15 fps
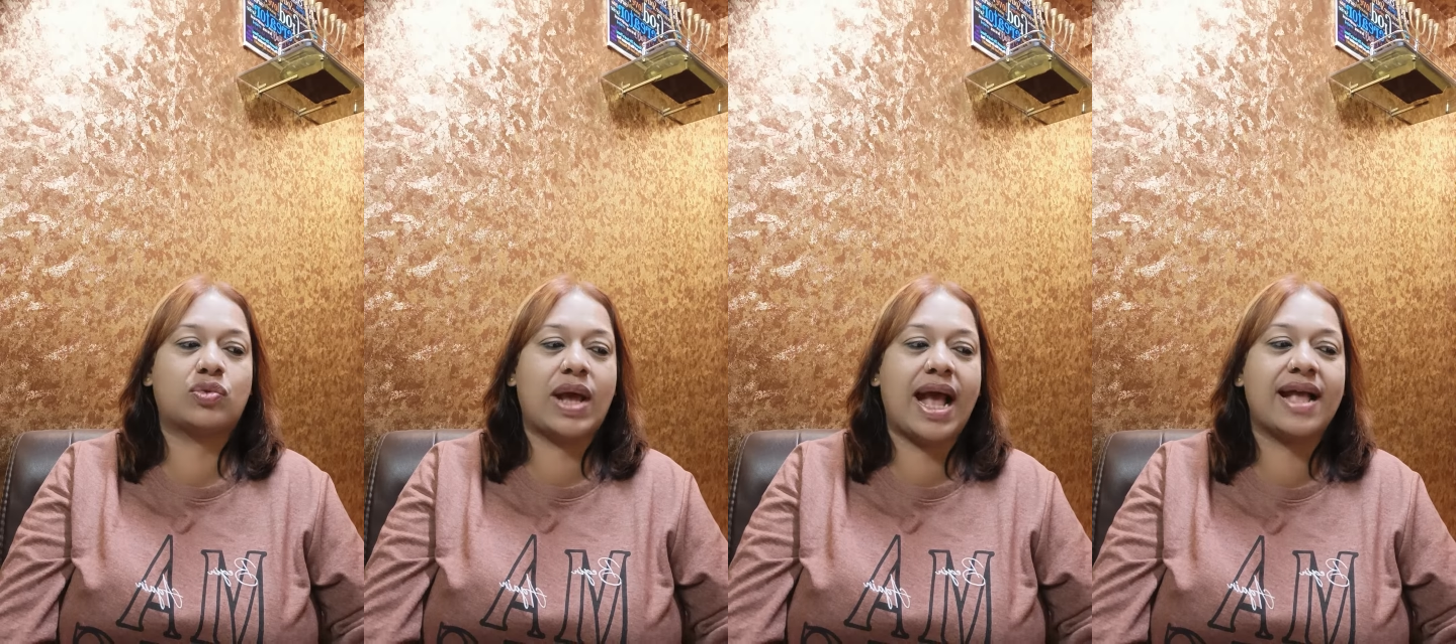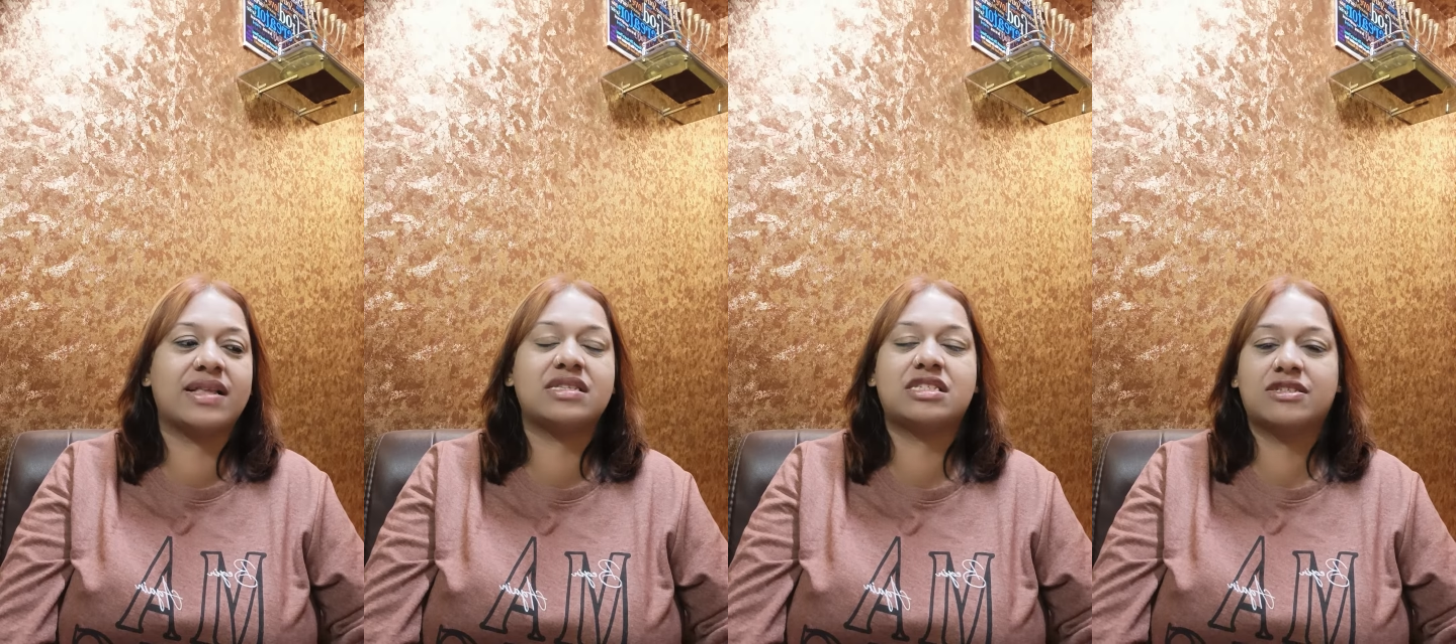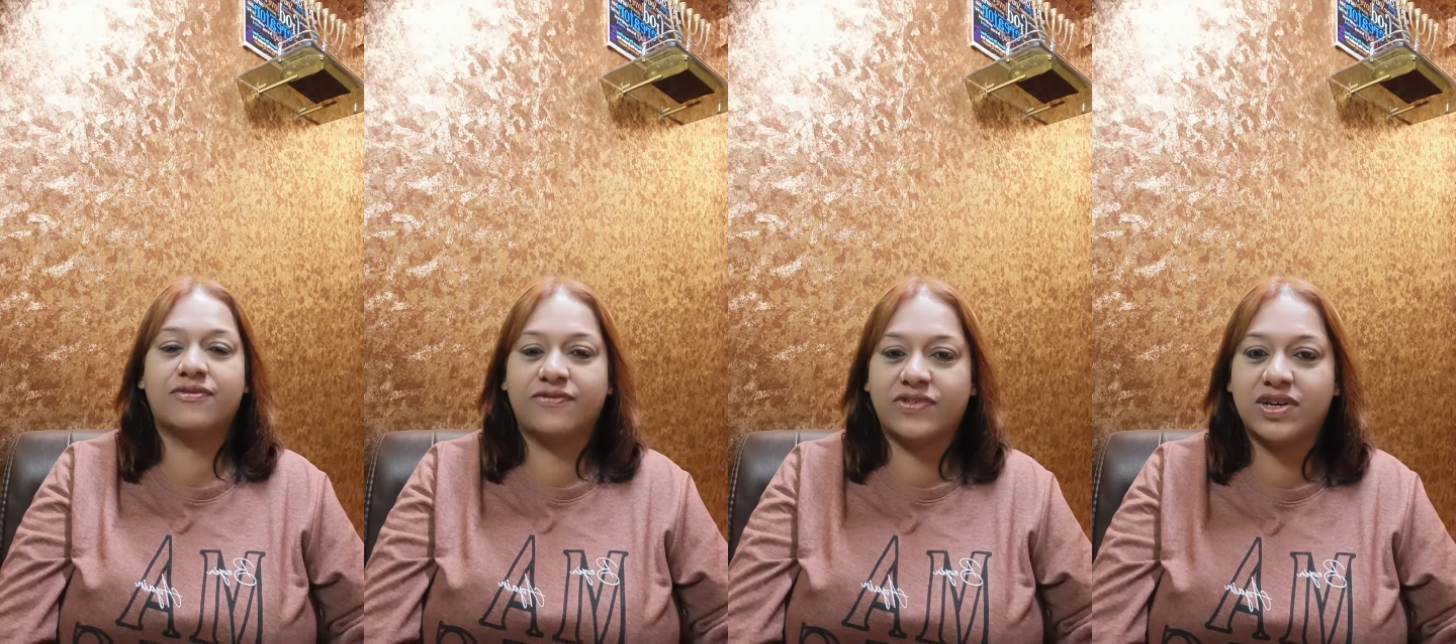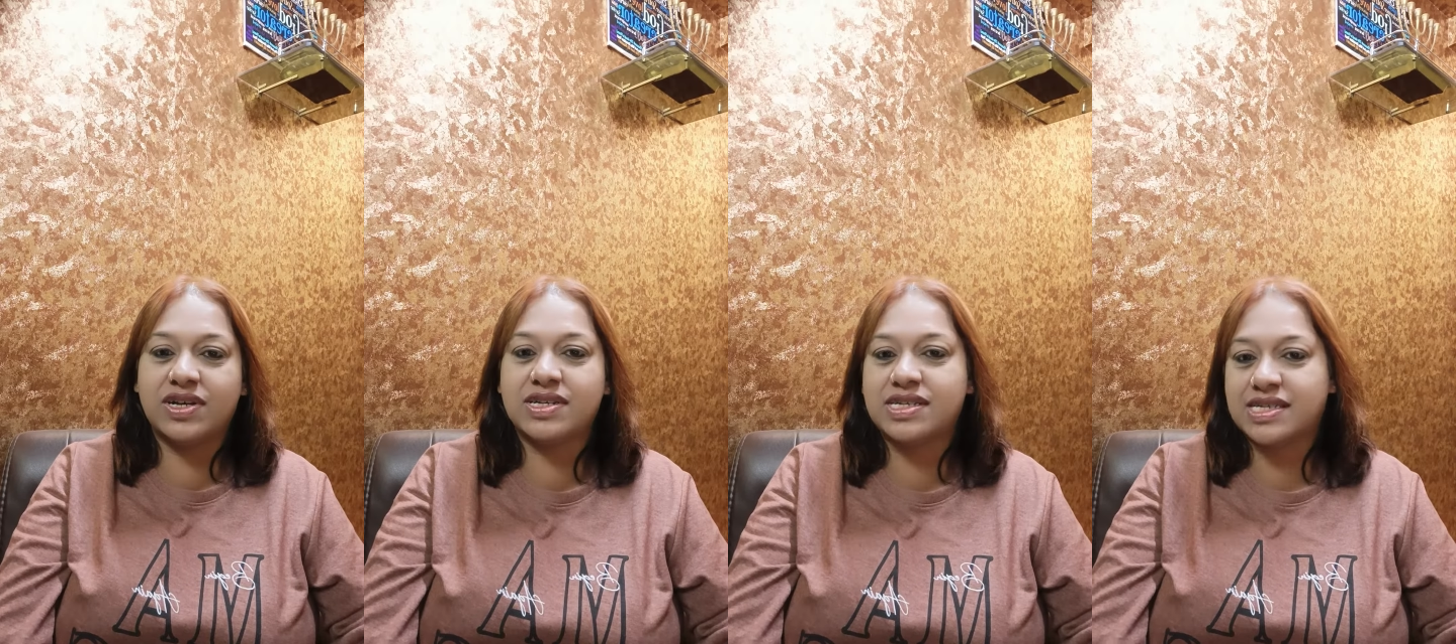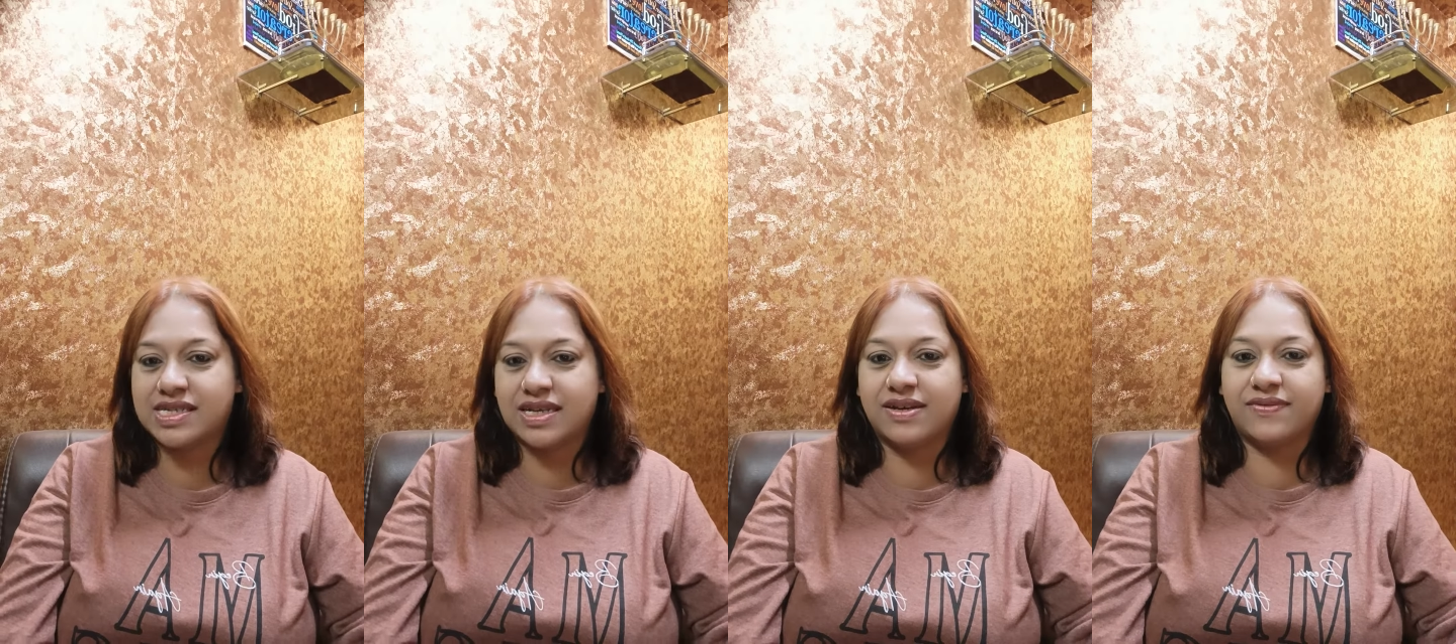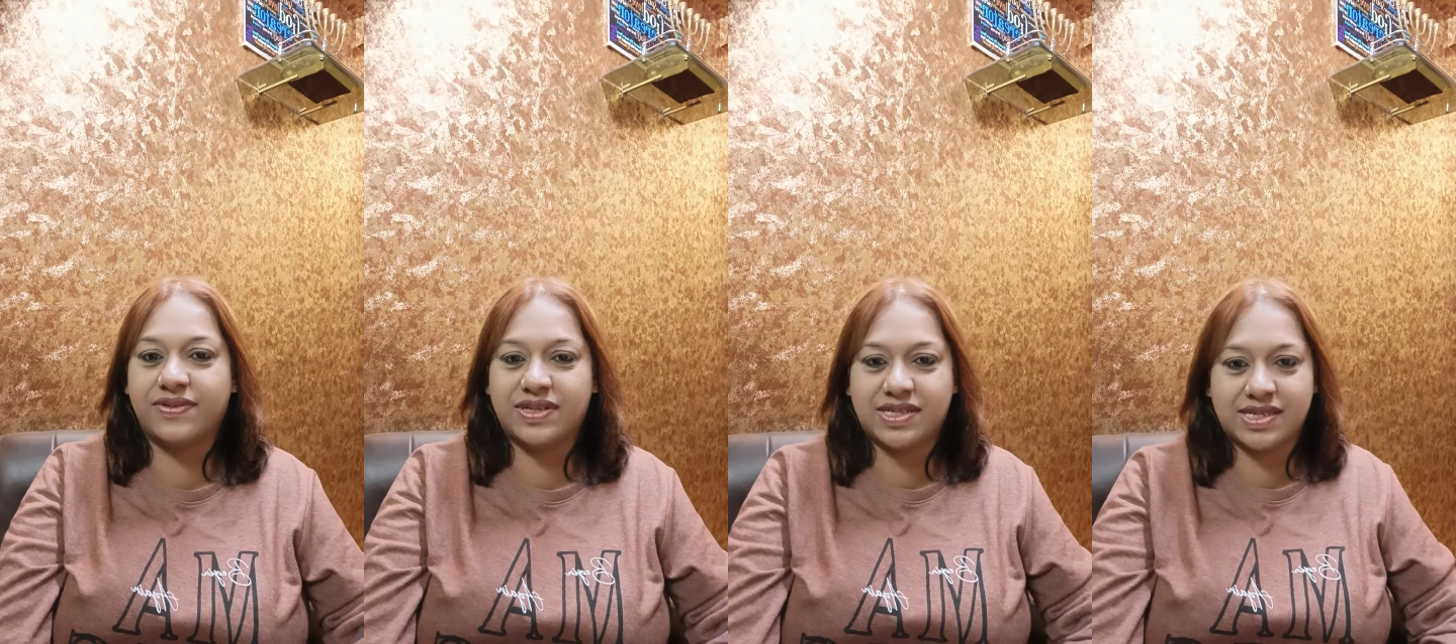transverse
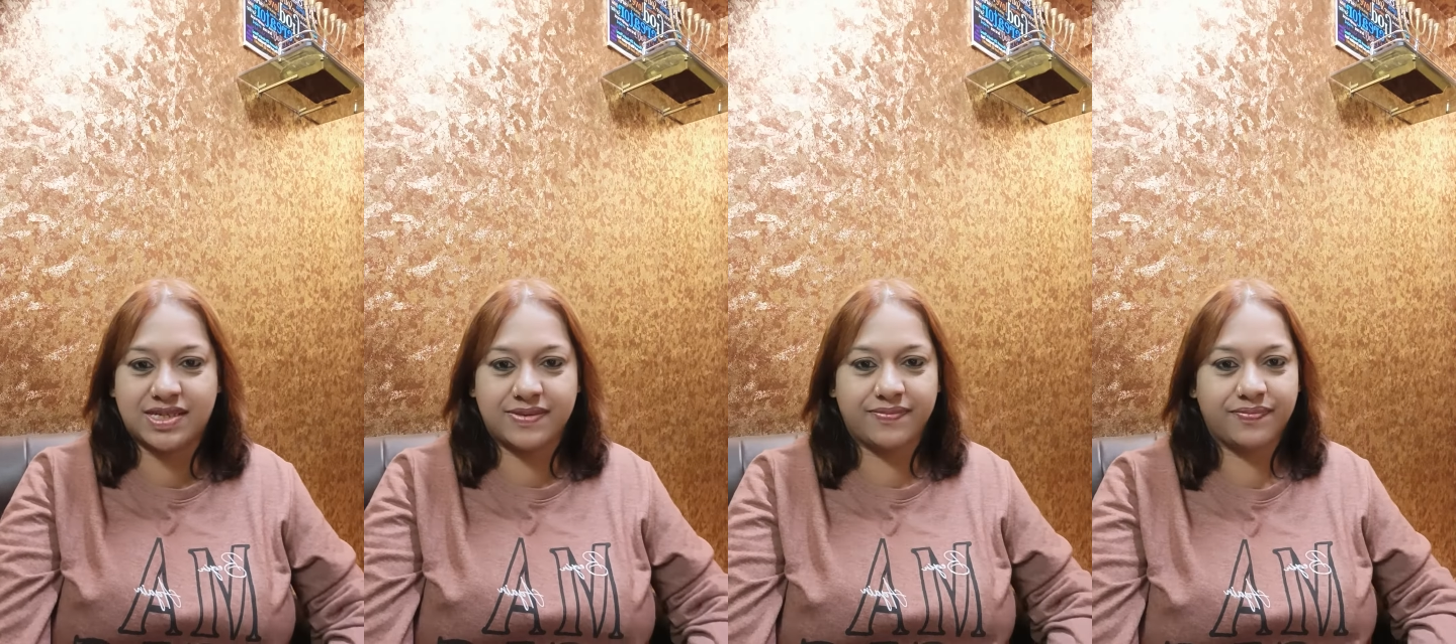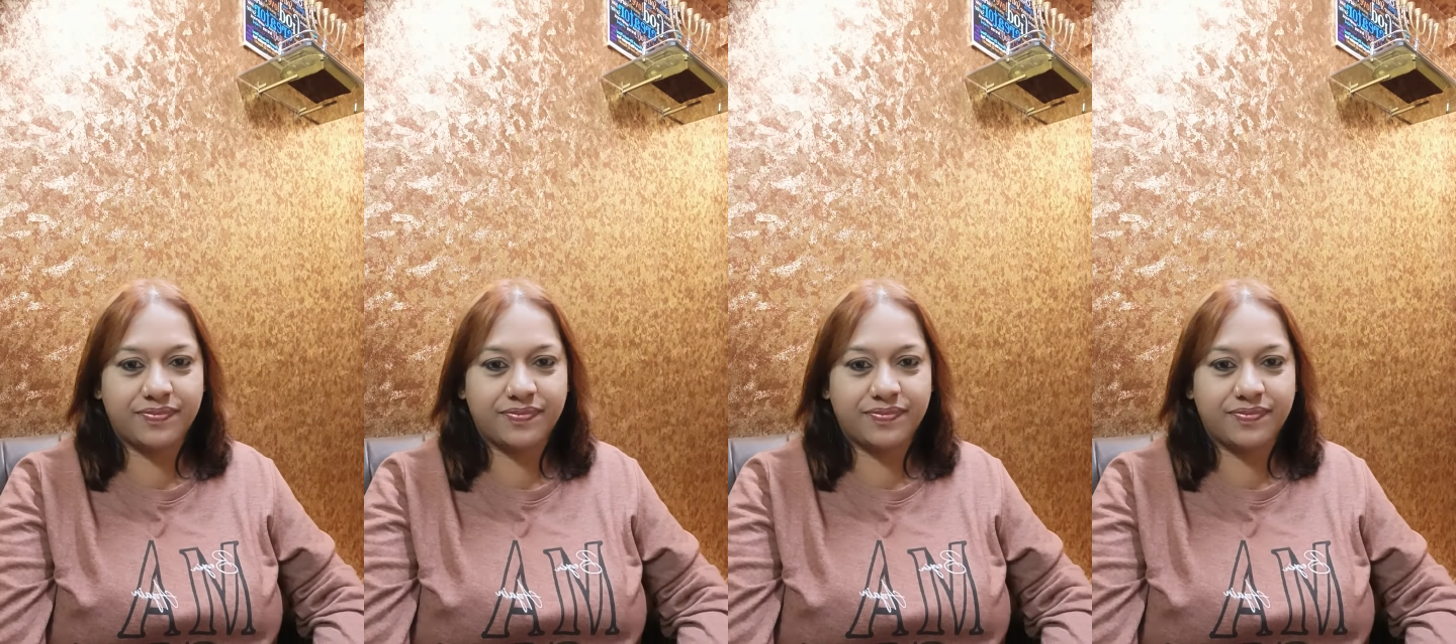service.